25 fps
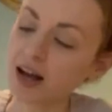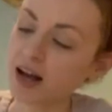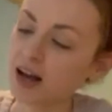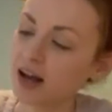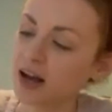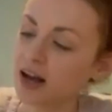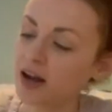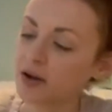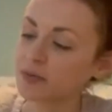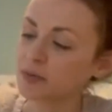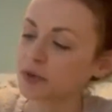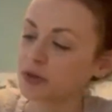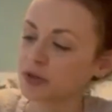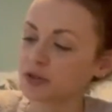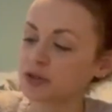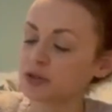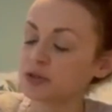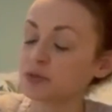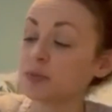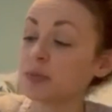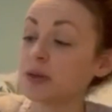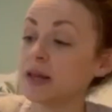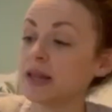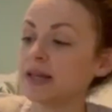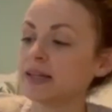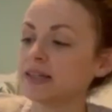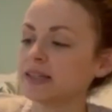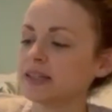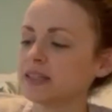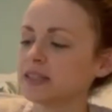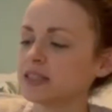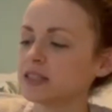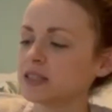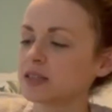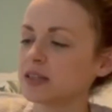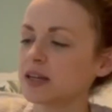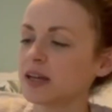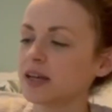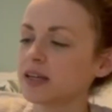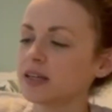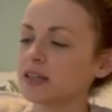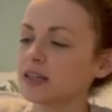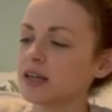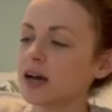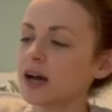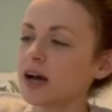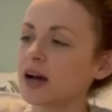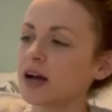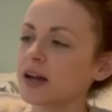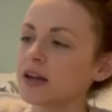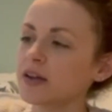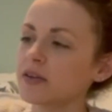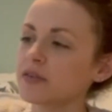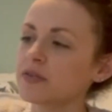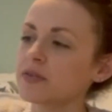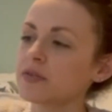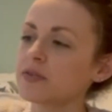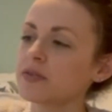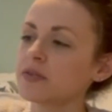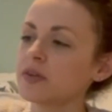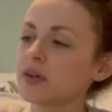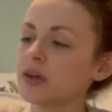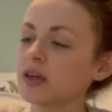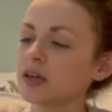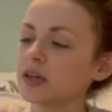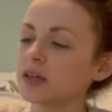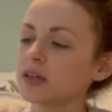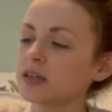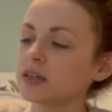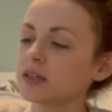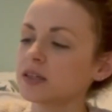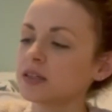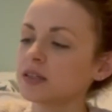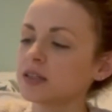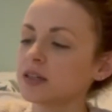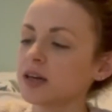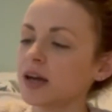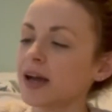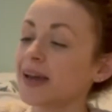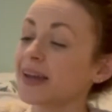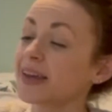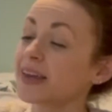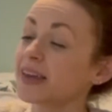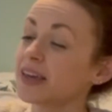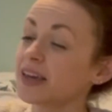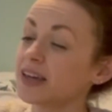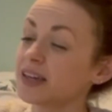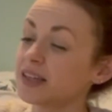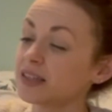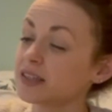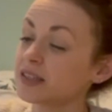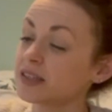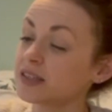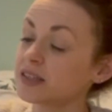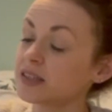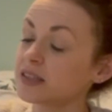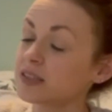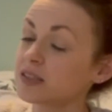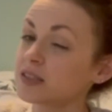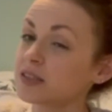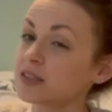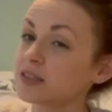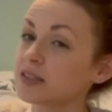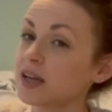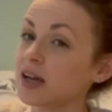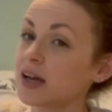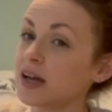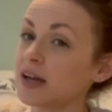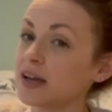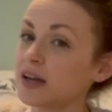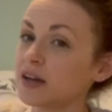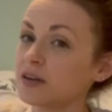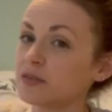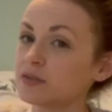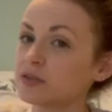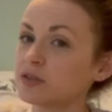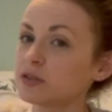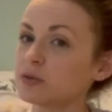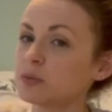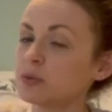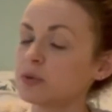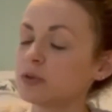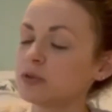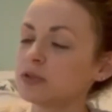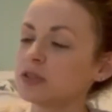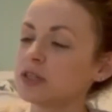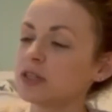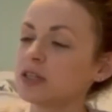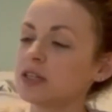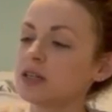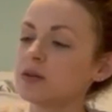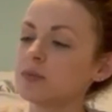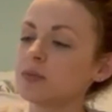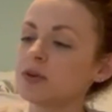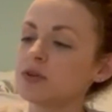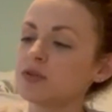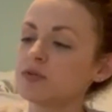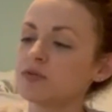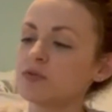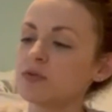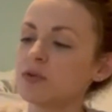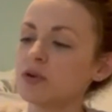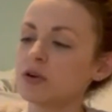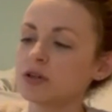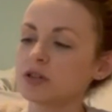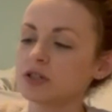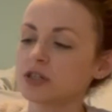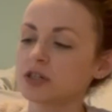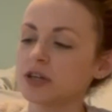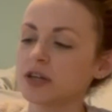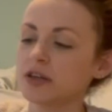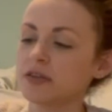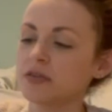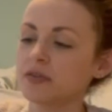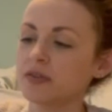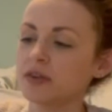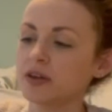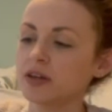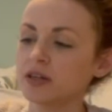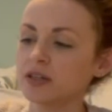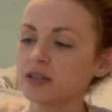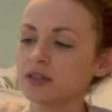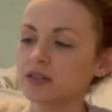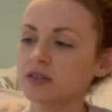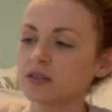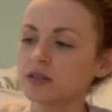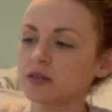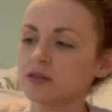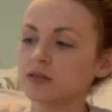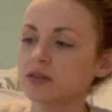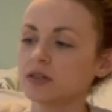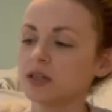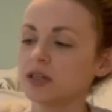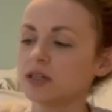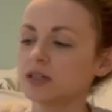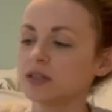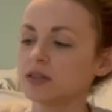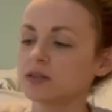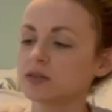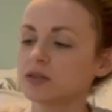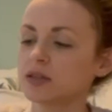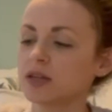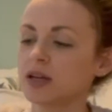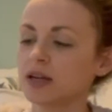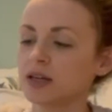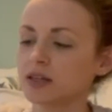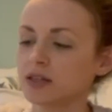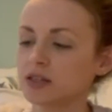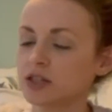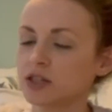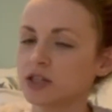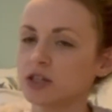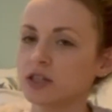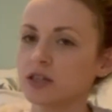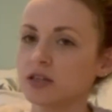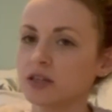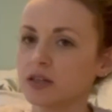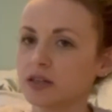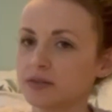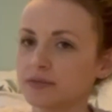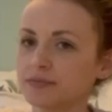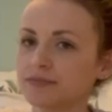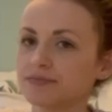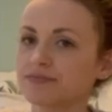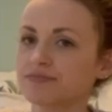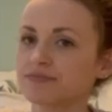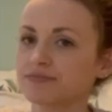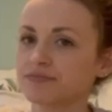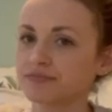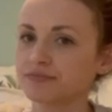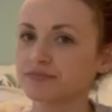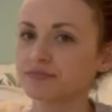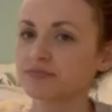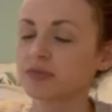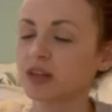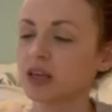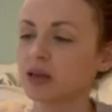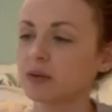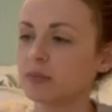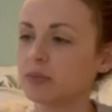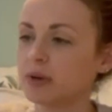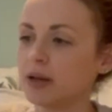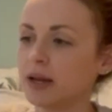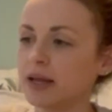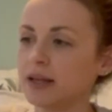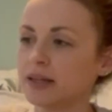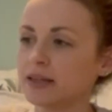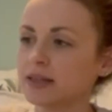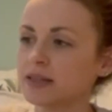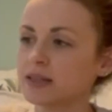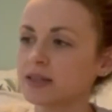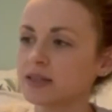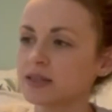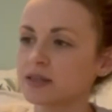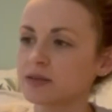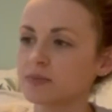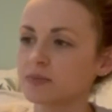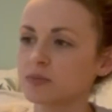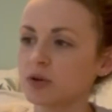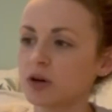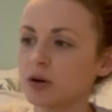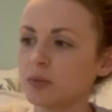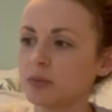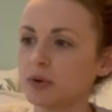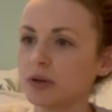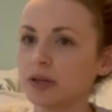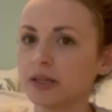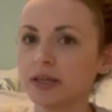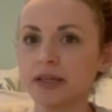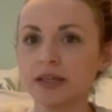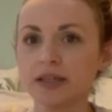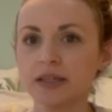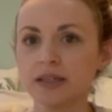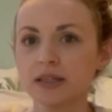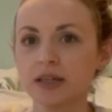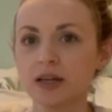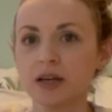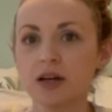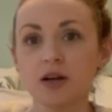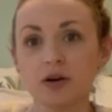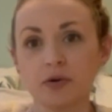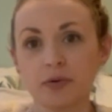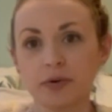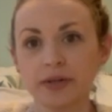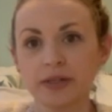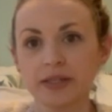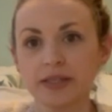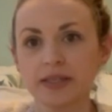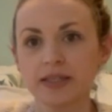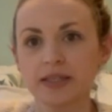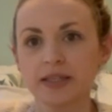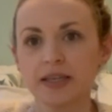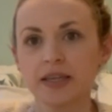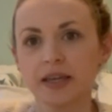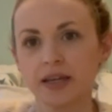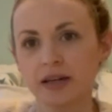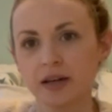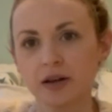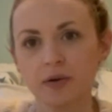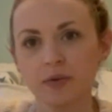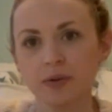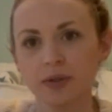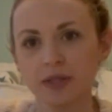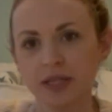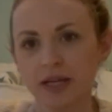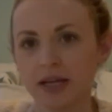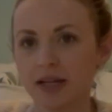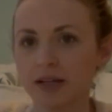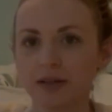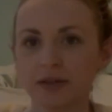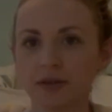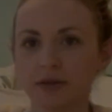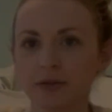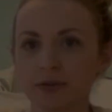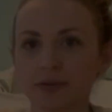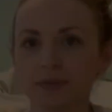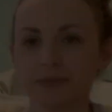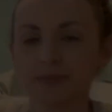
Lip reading: I'm going to blend it. And I guess I have to put a little bit of water in there so that it actually blends properly. We'll see and I will tell you.